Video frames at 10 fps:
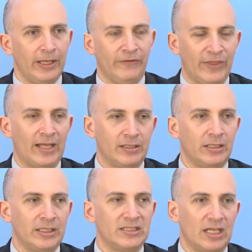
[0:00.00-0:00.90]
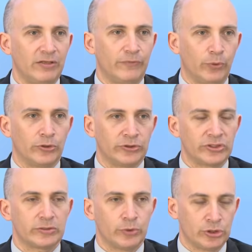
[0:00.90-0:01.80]
If that incentive
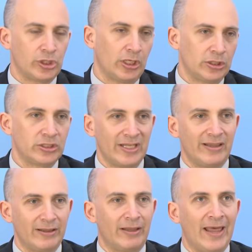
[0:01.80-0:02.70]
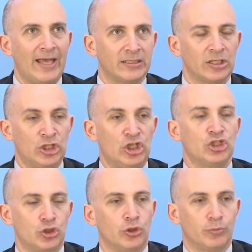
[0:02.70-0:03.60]
was changed, then that
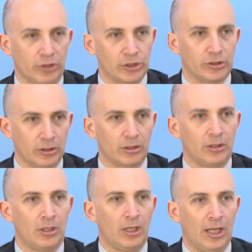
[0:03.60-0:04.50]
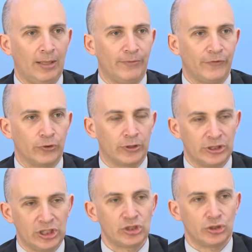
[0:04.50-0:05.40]
additional pressure for
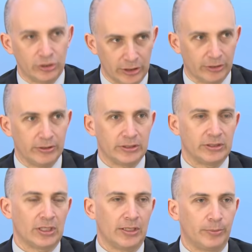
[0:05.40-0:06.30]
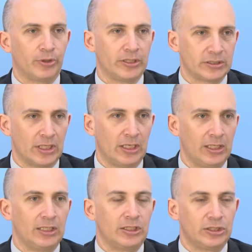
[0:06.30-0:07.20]
additional increases on the price side
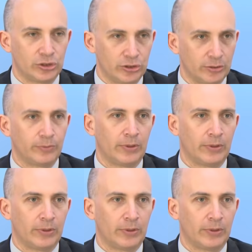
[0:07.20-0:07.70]
and additional